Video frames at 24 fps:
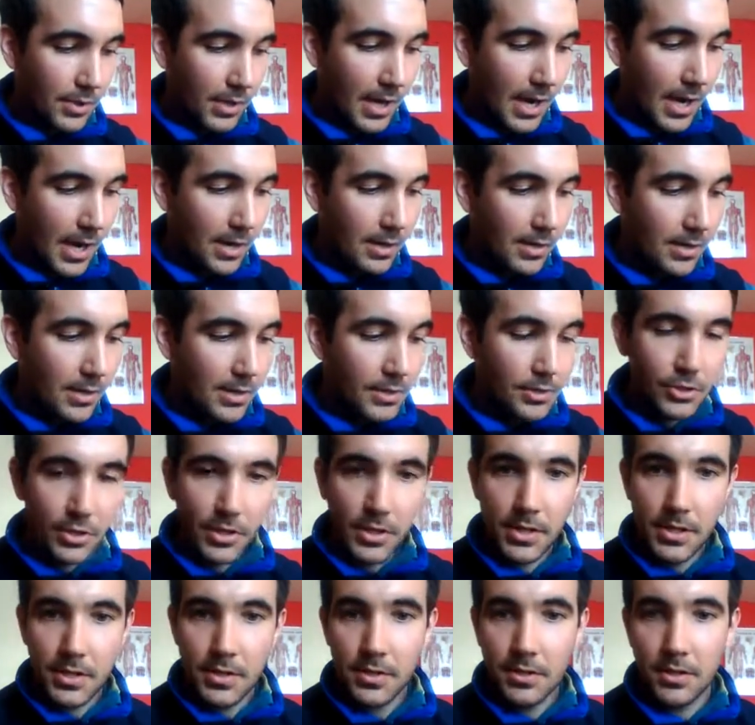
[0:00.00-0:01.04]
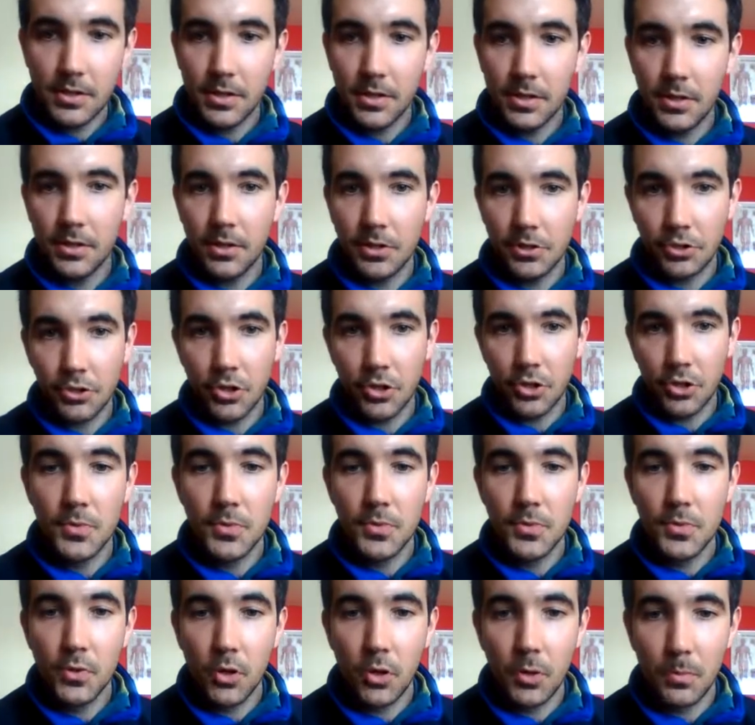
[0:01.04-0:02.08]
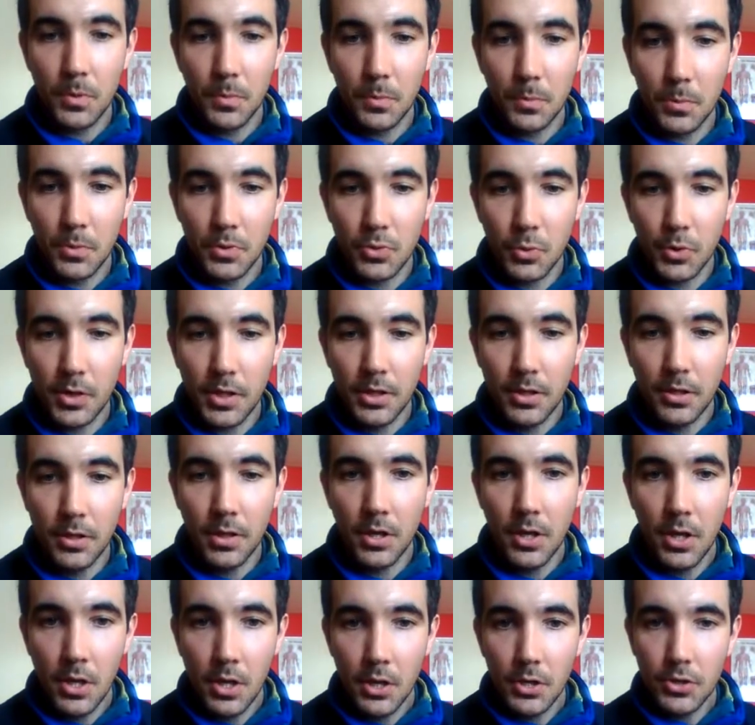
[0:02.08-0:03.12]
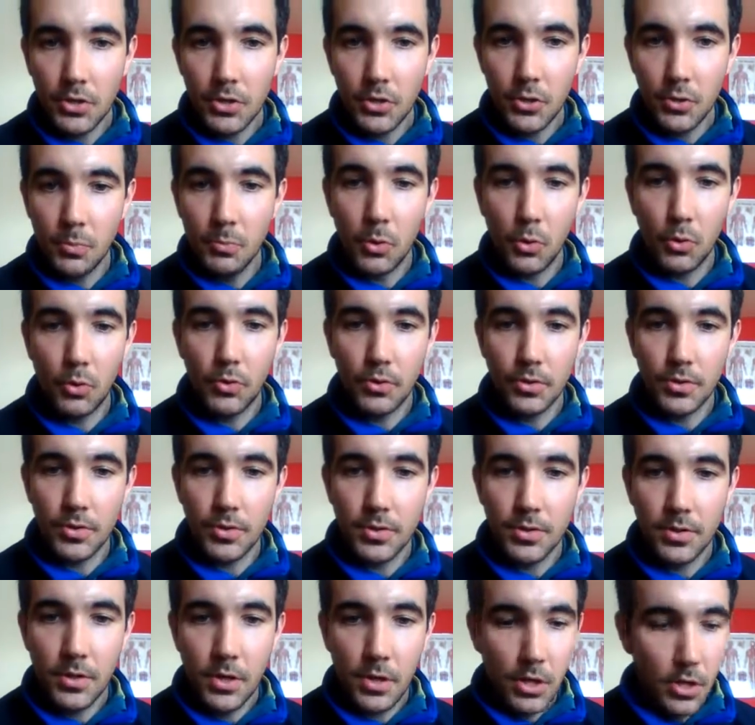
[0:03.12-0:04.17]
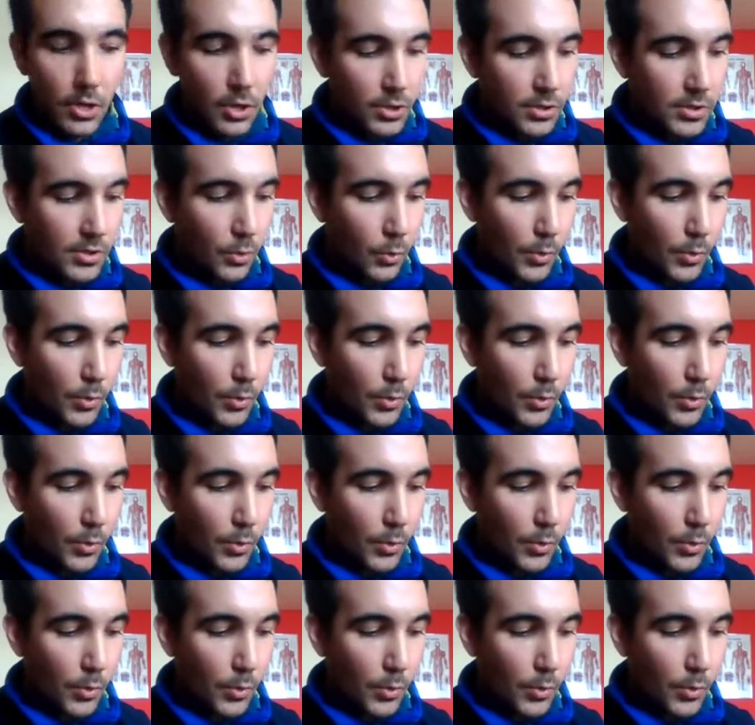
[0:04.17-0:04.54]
So the cartilage is the shock absorber between two bones.